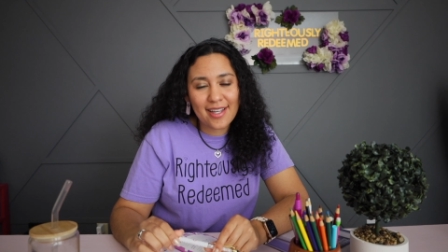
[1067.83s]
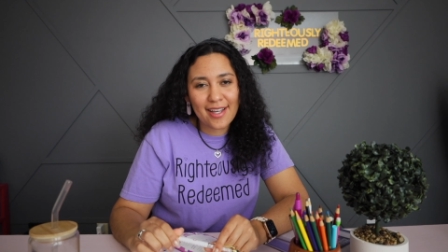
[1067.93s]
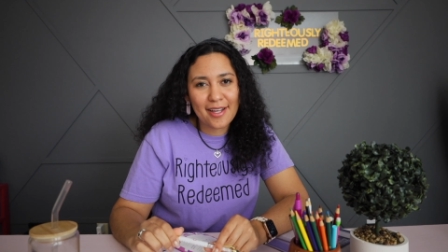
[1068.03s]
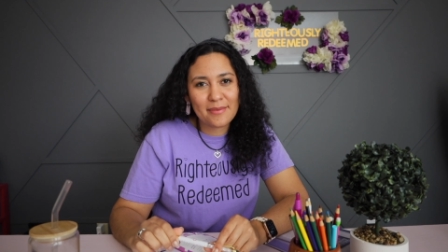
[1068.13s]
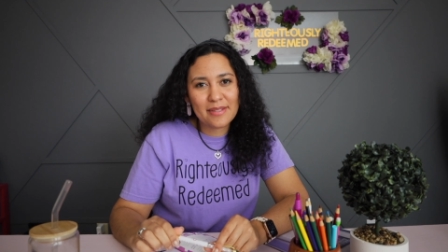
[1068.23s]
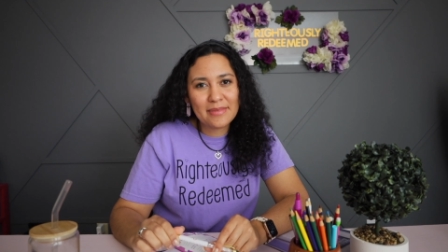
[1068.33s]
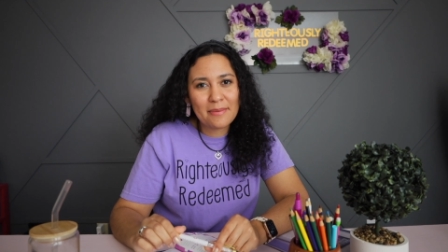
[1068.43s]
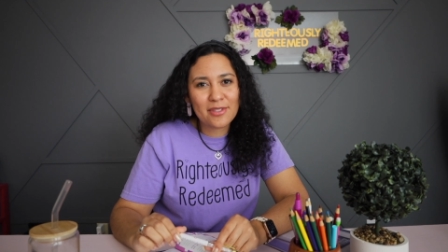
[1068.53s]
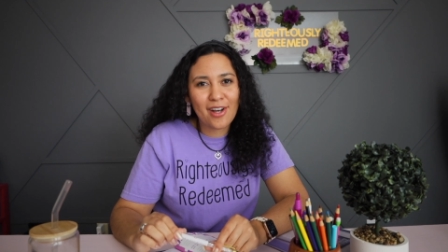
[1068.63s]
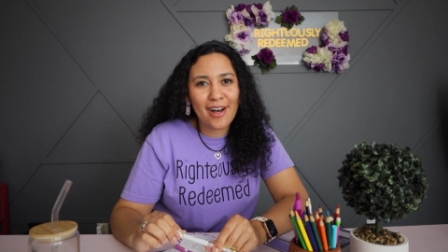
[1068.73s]
Um,
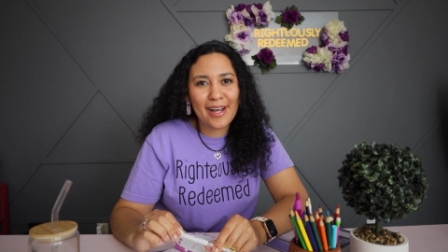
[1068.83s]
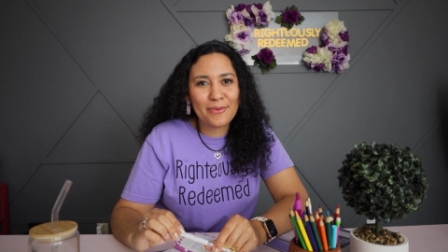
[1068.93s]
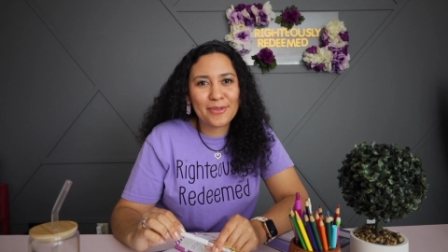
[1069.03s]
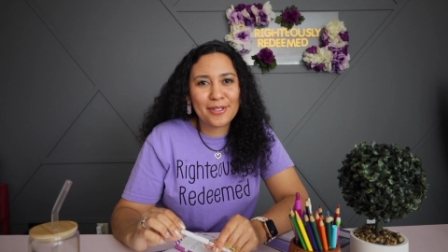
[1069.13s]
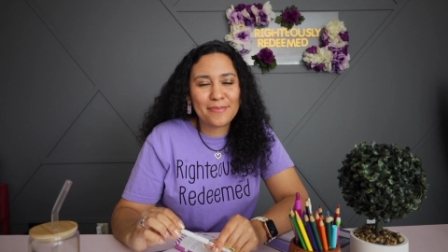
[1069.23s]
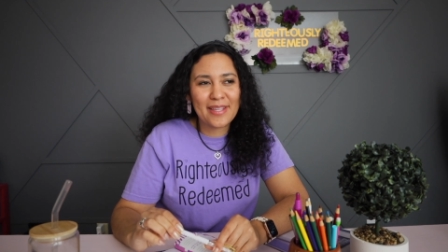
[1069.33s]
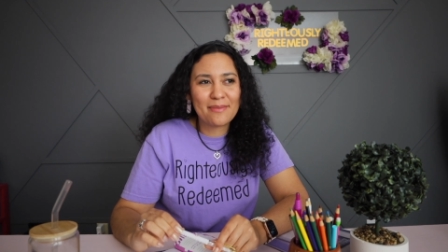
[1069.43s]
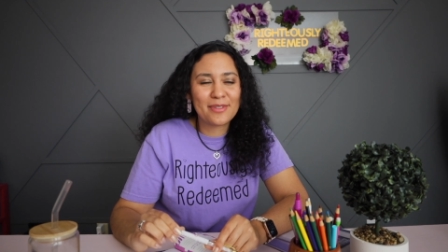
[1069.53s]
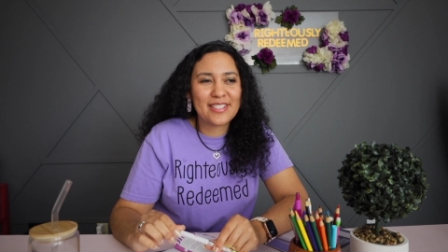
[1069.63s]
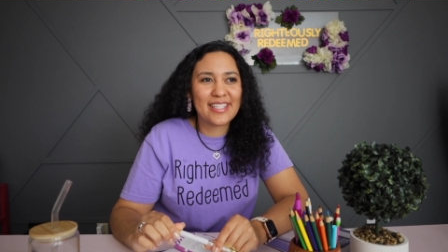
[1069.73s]
sometimes God will be
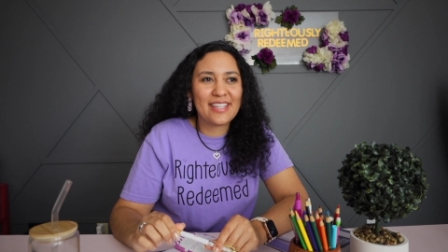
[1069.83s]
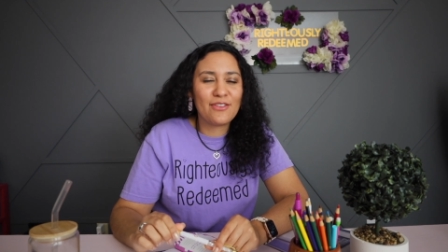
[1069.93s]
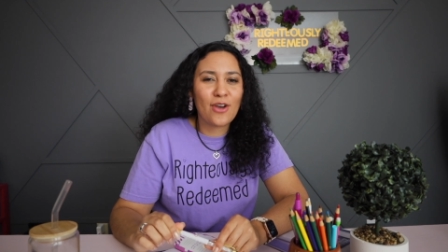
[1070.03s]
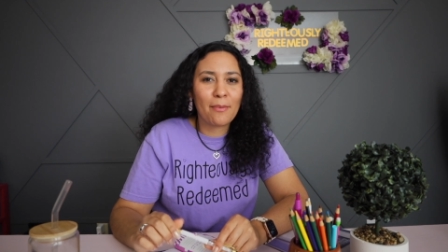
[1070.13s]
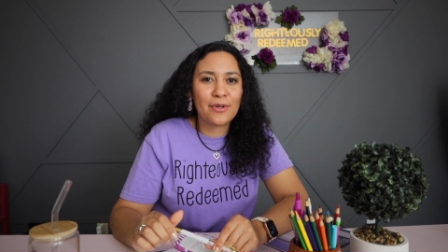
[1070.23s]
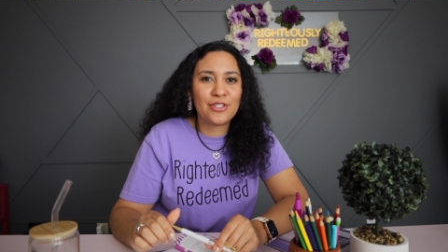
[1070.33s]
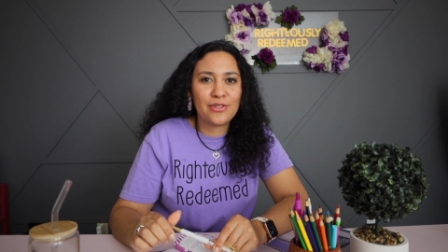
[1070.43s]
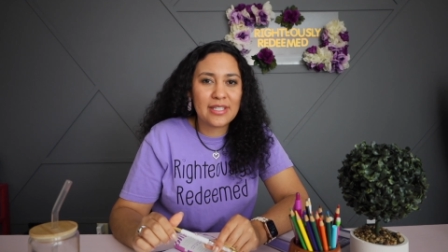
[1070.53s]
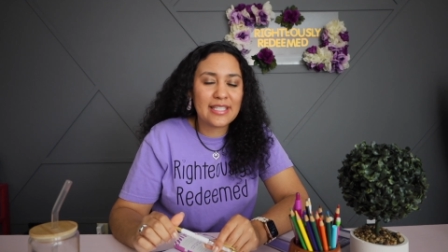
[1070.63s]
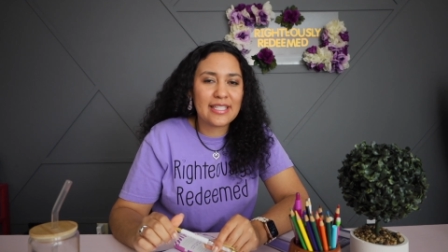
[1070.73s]
able to give you
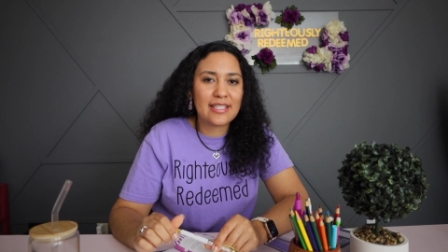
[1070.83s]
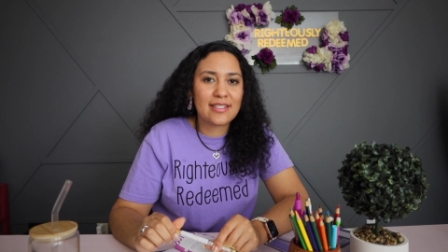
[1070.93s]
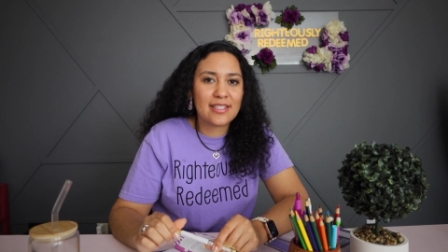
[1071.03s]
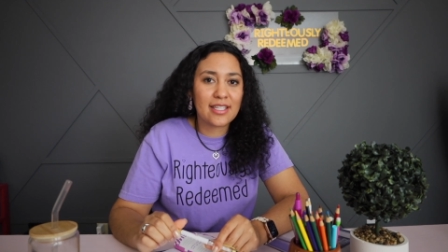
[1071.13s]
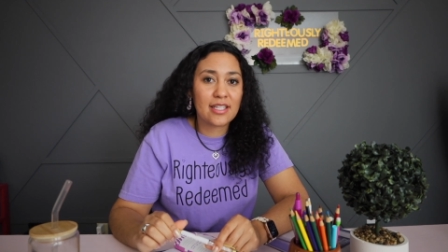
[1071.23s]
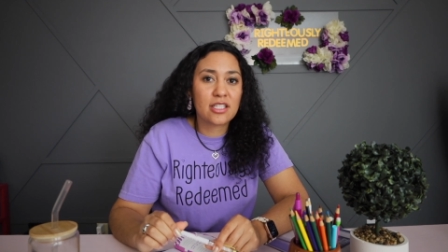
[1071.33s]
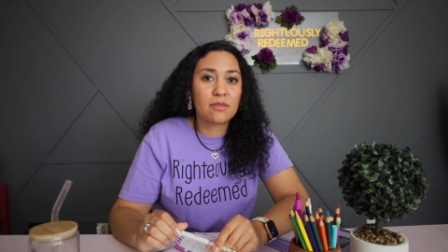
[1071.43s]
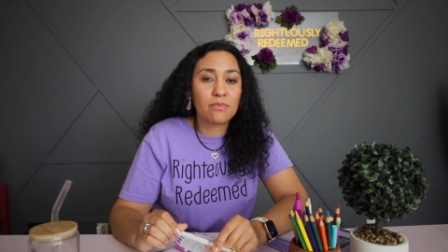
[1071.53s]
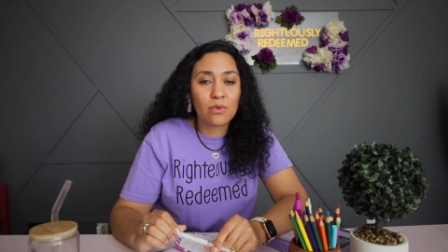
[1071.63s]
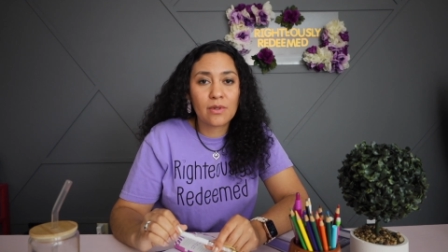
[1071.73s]
opportunities to
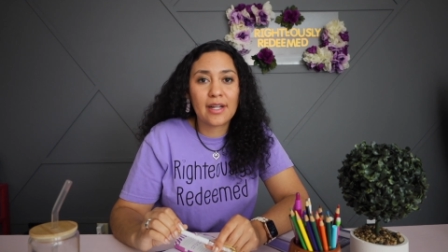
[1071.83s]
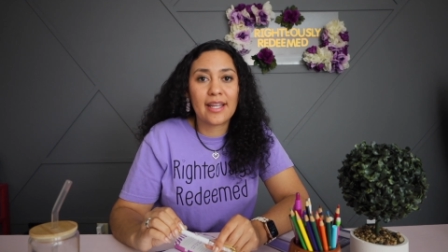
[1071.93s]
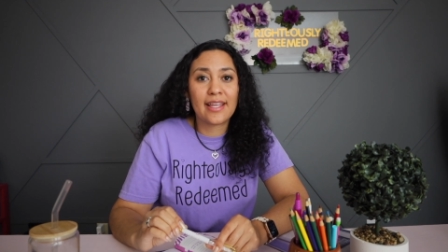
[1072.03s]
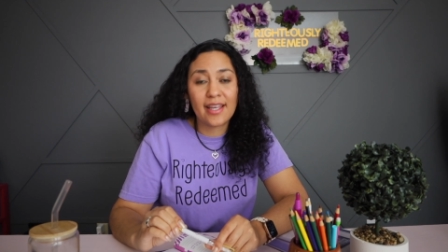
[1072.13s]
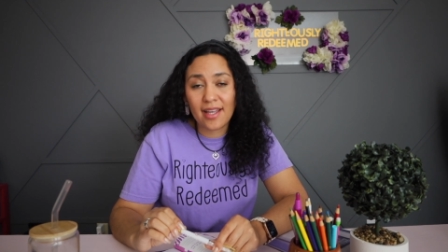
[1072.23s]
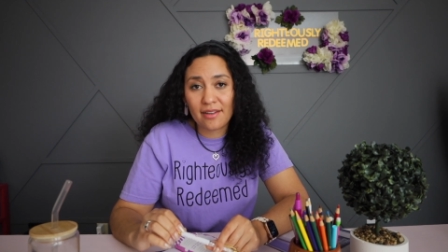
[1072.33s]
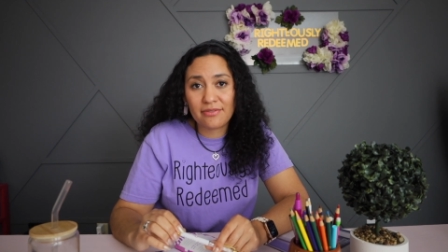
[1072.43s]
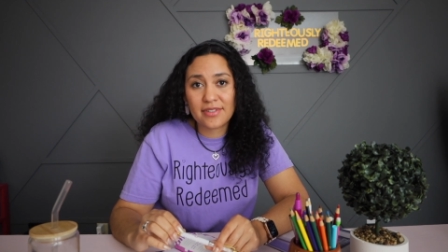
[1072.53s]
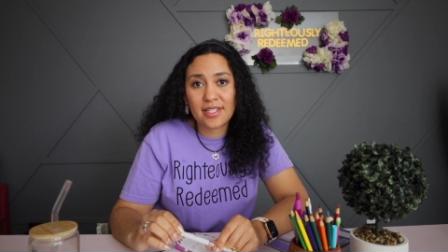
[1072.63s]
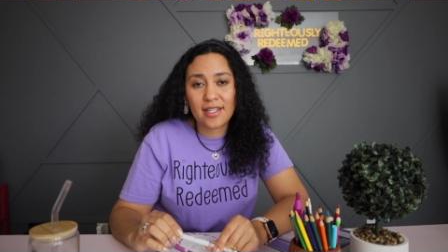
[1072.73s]
explore a
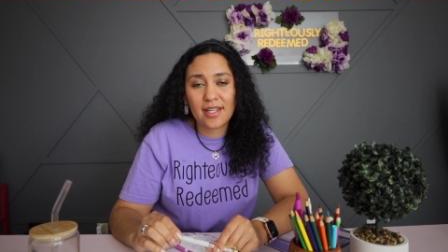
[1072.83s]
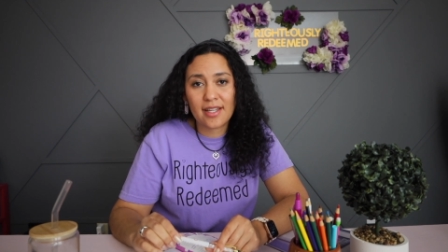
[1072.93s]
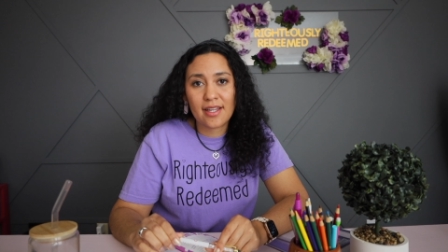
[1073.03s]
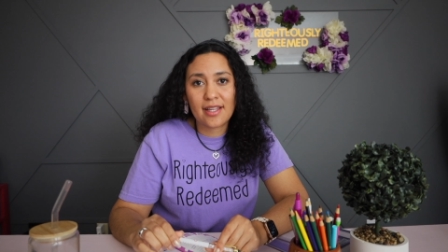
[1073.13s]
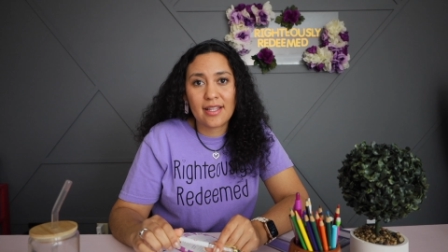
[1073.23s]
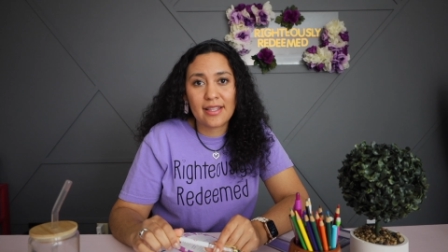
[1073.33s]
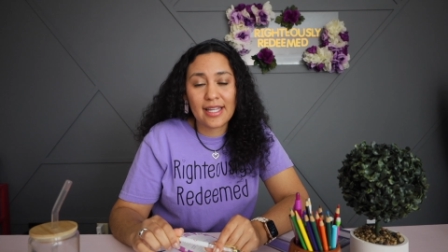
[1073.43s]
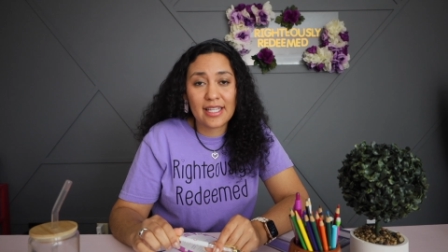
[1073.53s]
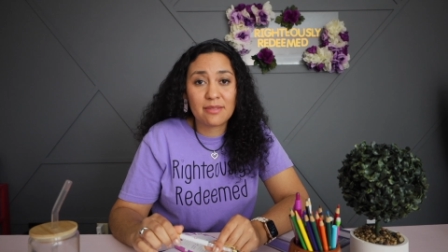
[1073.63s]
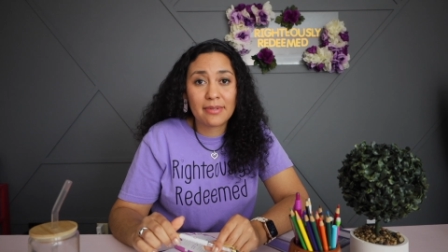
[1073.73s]
gift
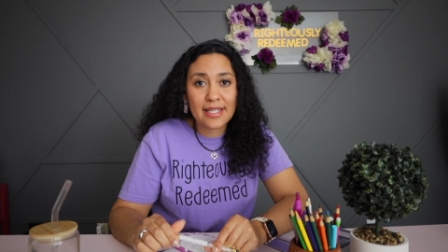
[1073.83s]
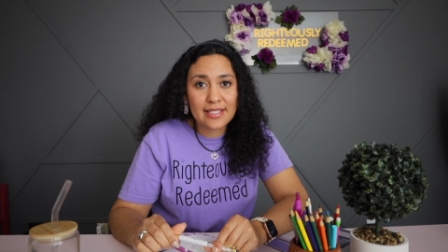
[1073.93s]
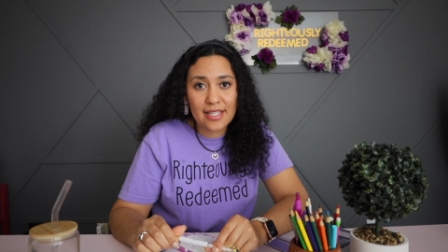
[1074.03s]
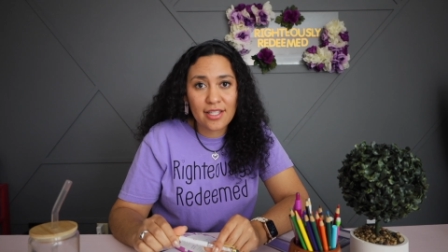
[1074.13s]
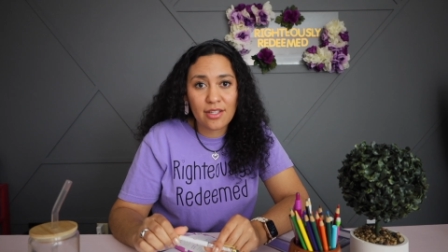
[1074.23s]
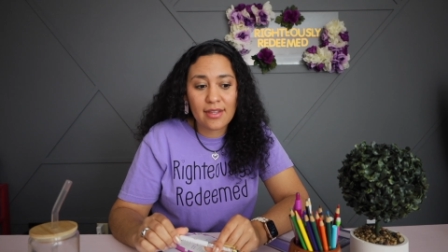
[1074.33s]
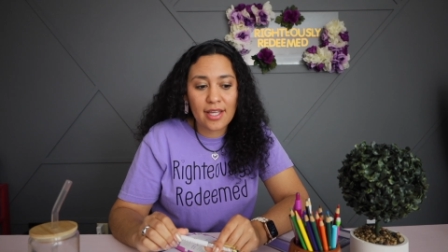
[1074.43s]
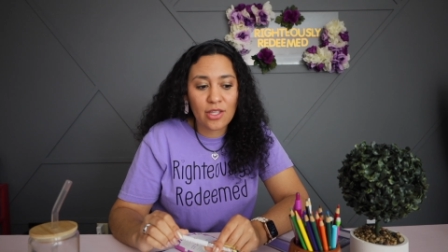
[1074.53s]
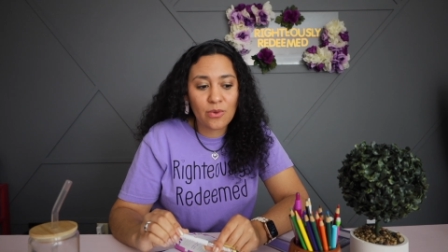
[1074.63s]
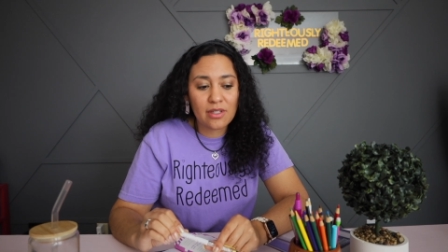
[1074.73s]
that He's placed in you
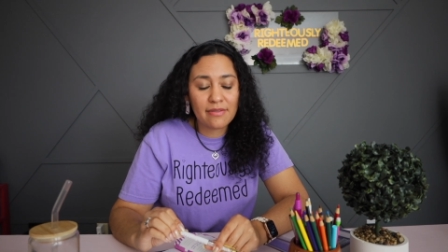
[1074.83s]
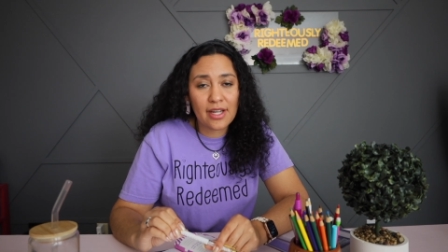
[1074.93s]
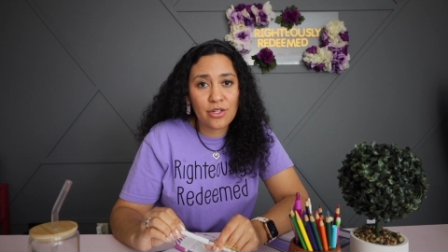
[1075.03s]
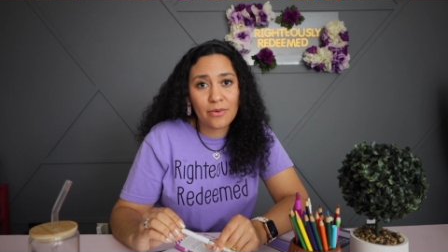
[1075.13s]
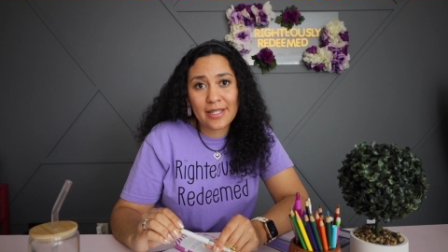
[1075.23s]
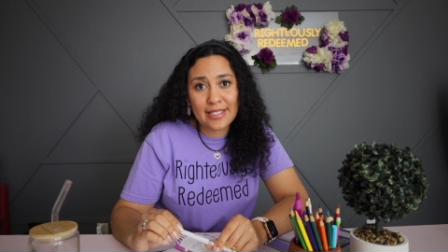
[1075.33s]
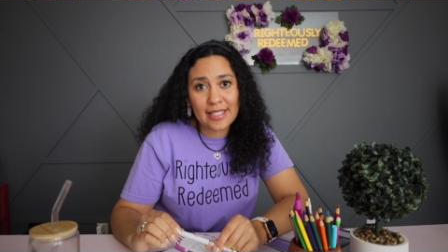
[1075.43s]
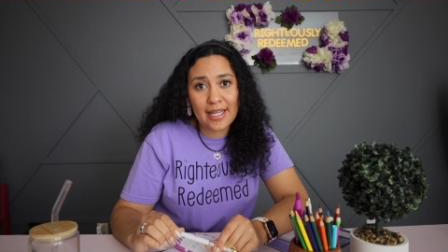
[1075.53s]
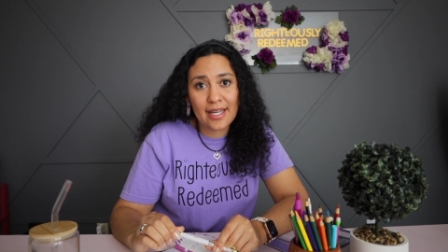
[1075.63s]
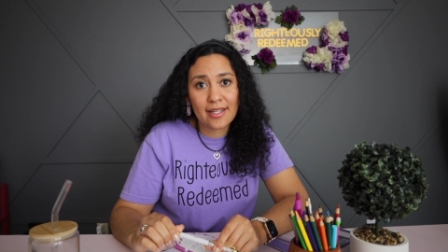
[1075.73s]
that you would have had no
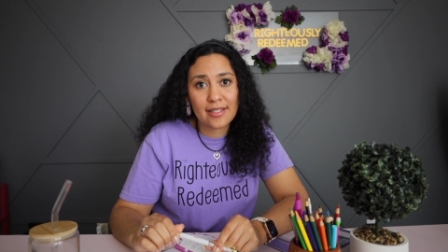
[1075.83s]
idea.